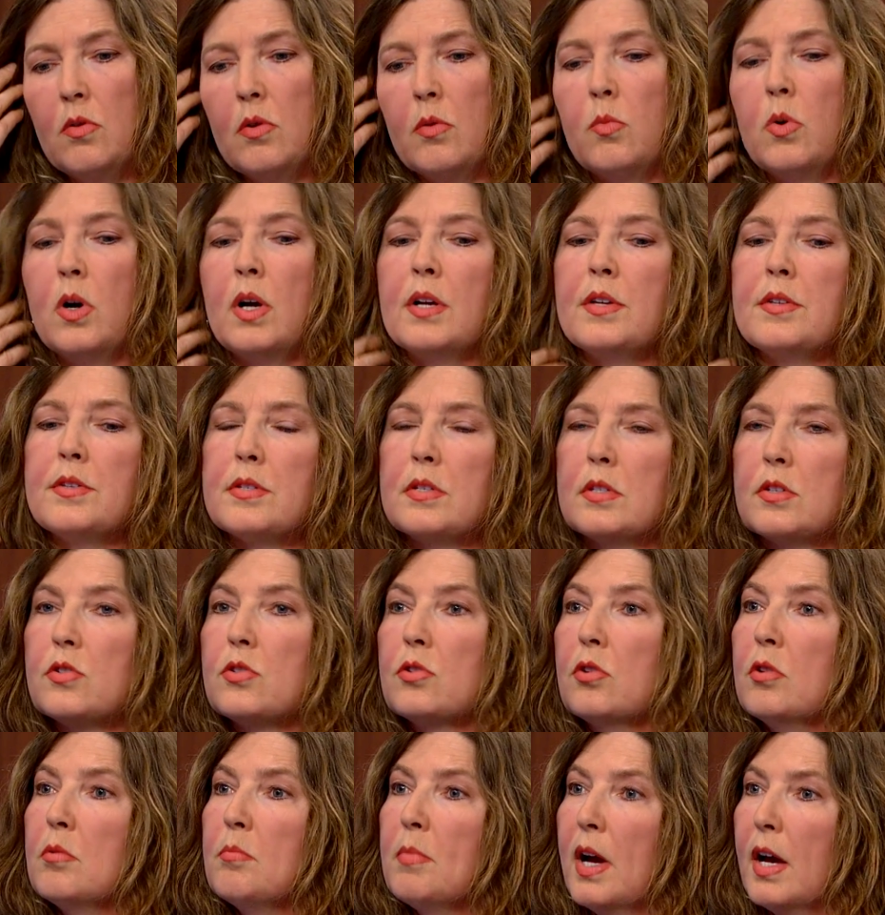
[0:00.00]
was a
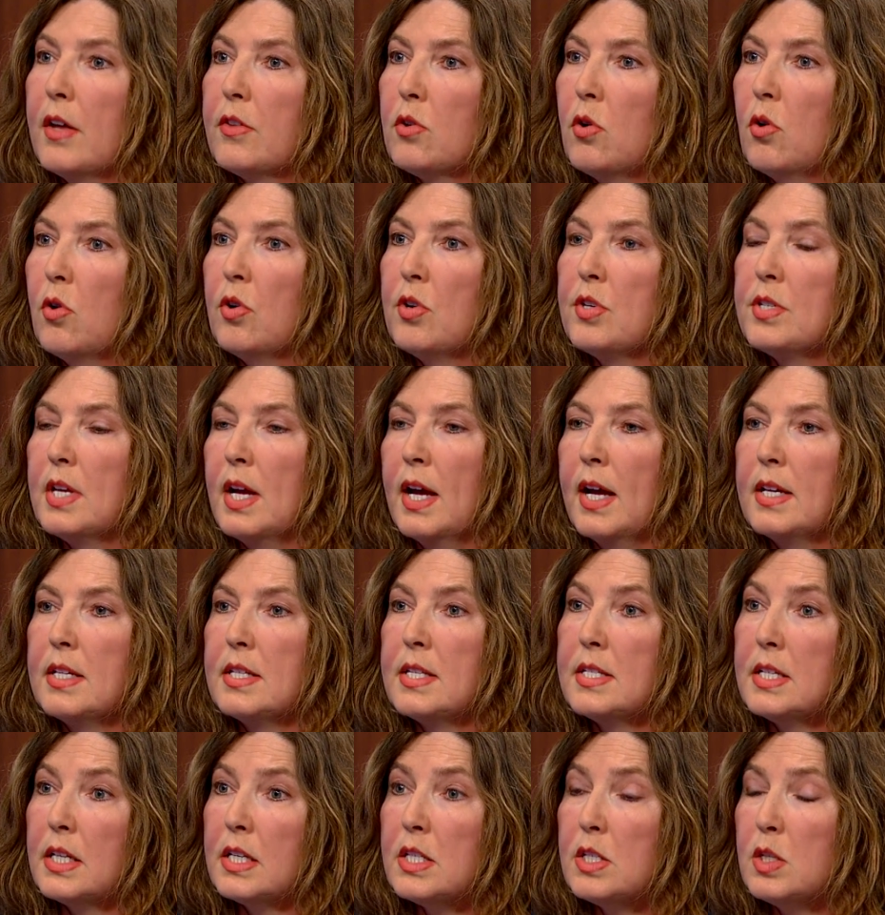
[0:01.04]
certain math course at
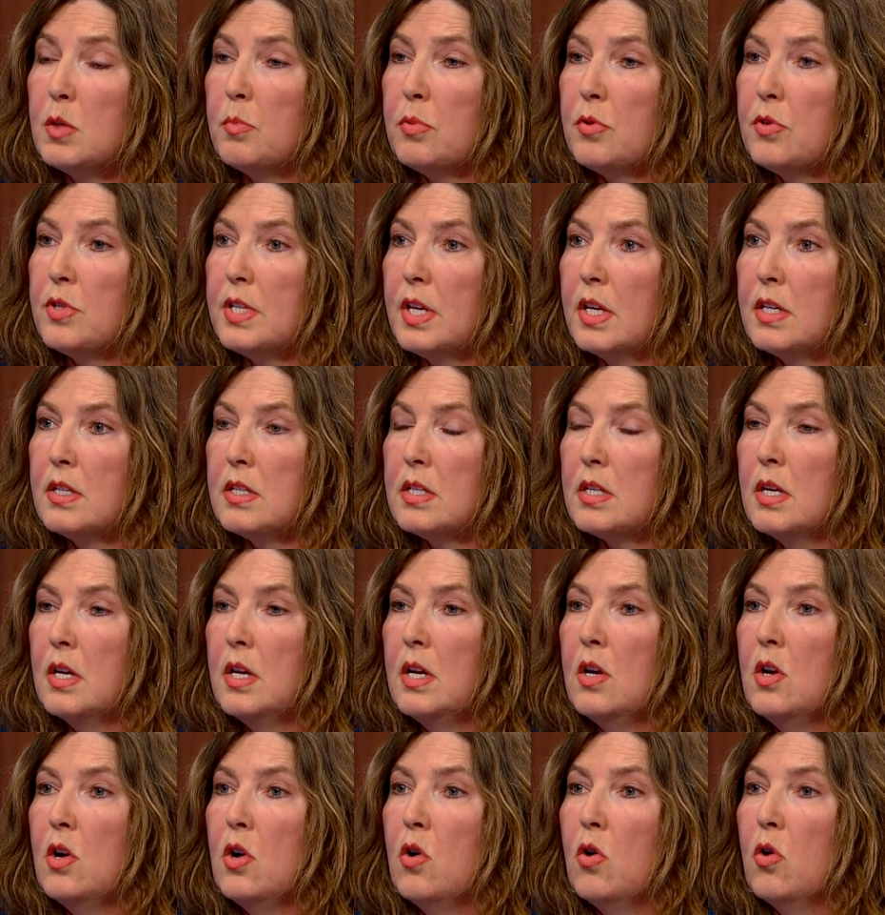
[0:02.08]
sixty percent
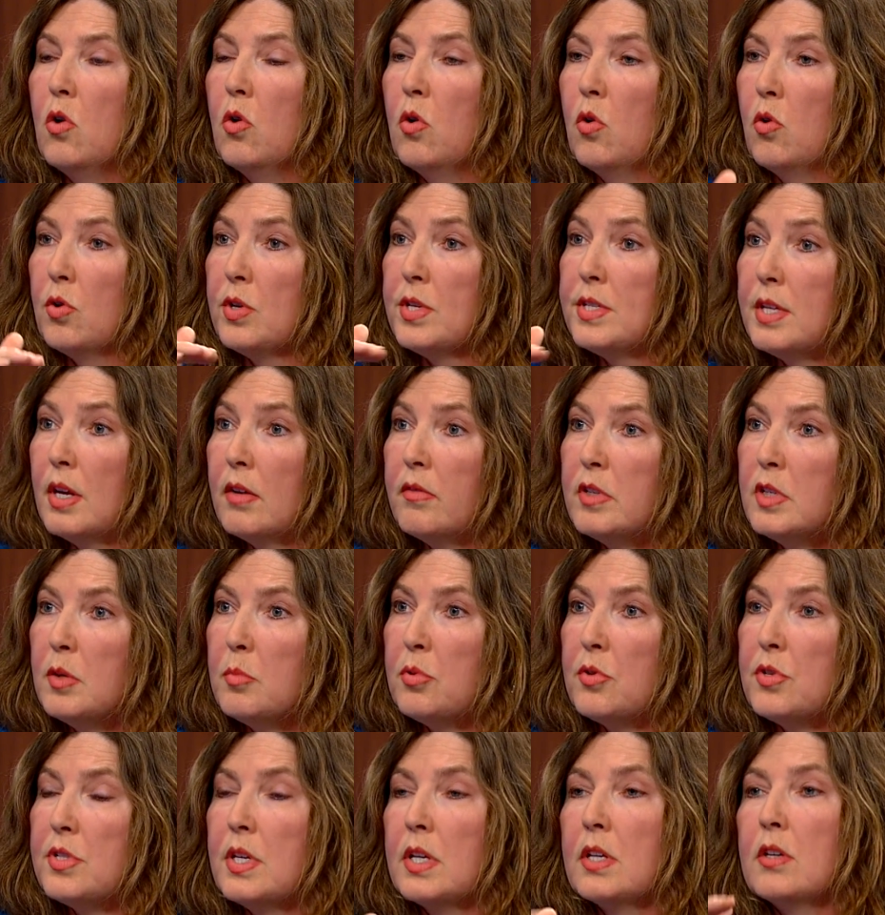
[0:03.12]
or seventy
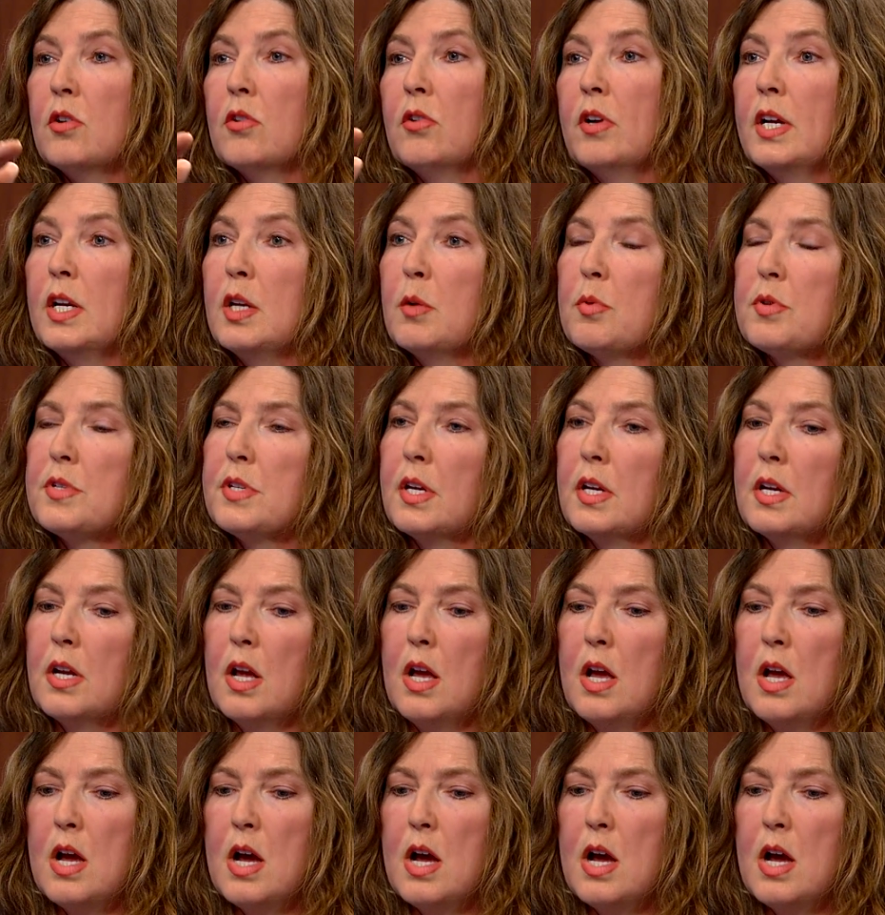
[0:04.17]
percent or eighty percent,